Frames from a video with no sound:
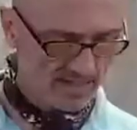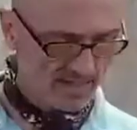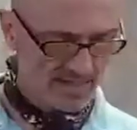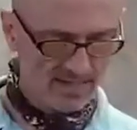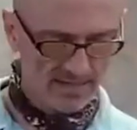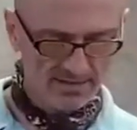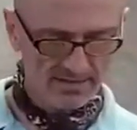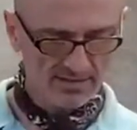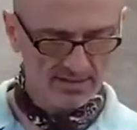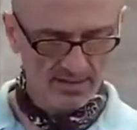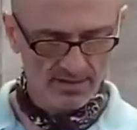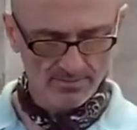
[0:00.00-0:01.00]
and
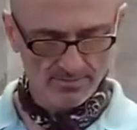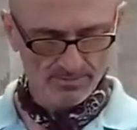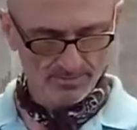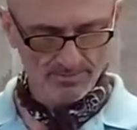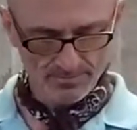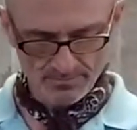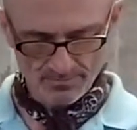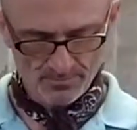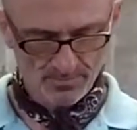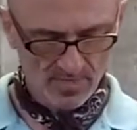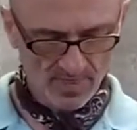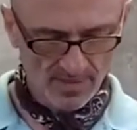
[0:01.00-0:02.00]

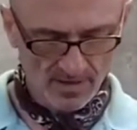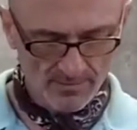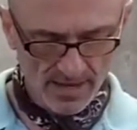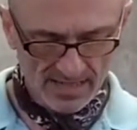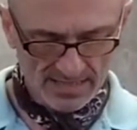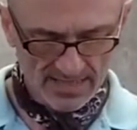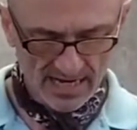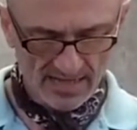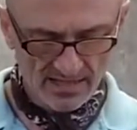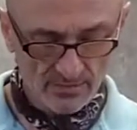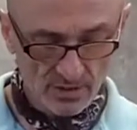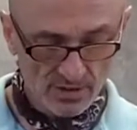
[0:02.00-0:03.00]
maintain
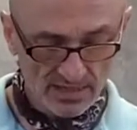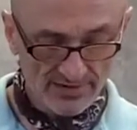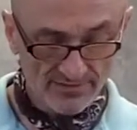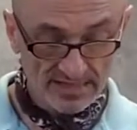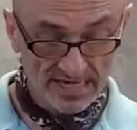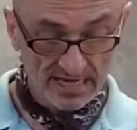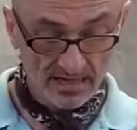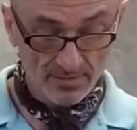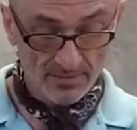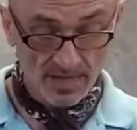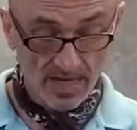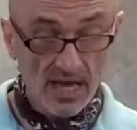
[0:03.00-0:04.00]
them, you can even take a
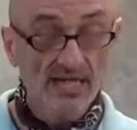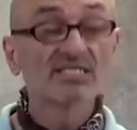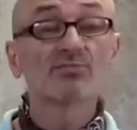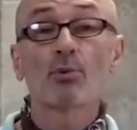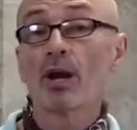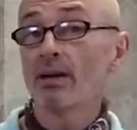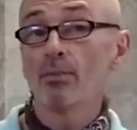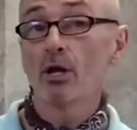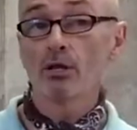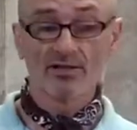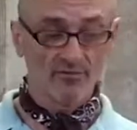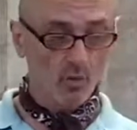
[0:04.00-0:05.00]
spray bottle
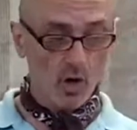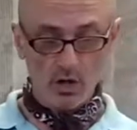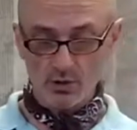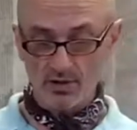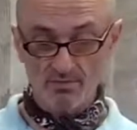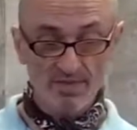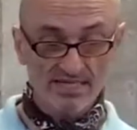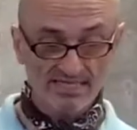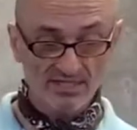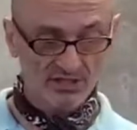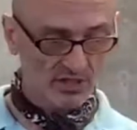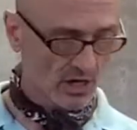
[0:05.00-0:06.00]
of water and mist the
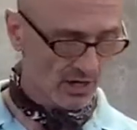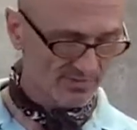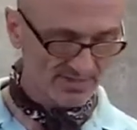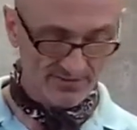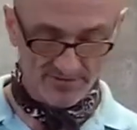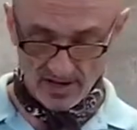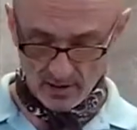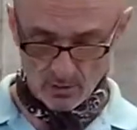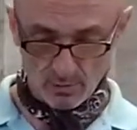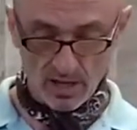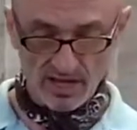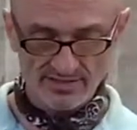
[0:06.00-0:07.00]
tops. The flower
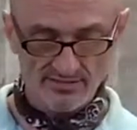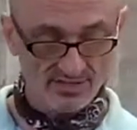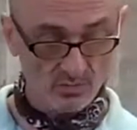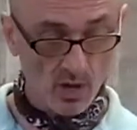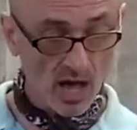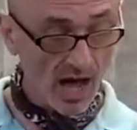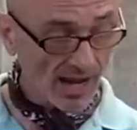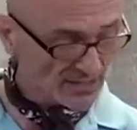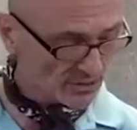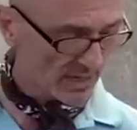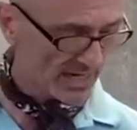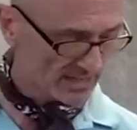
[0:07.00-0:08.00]
blossoms will
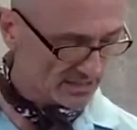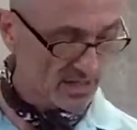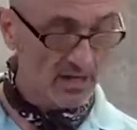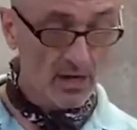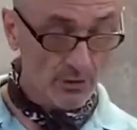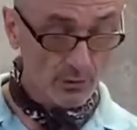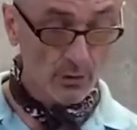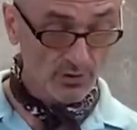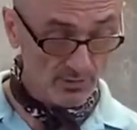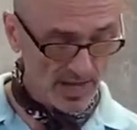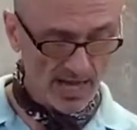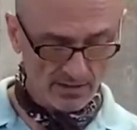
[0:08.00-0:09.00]
hydrate through the
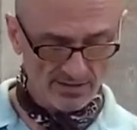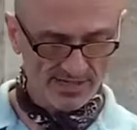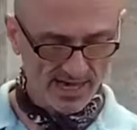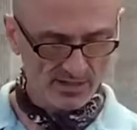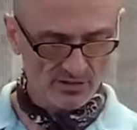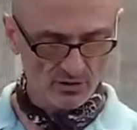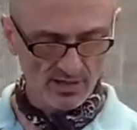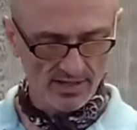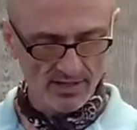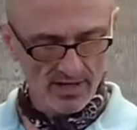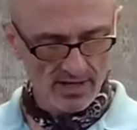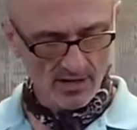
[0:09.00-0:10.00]
petals, actually,
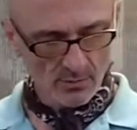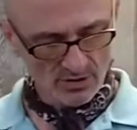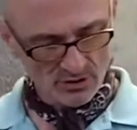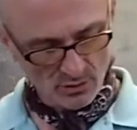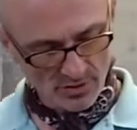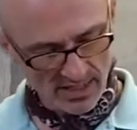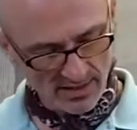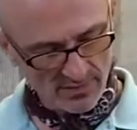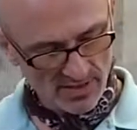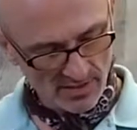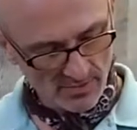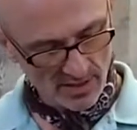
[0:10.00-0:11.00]
which will keep
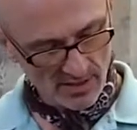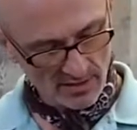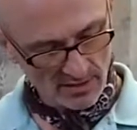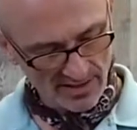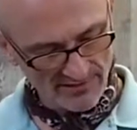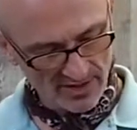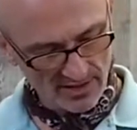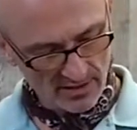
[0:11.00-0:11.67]
them living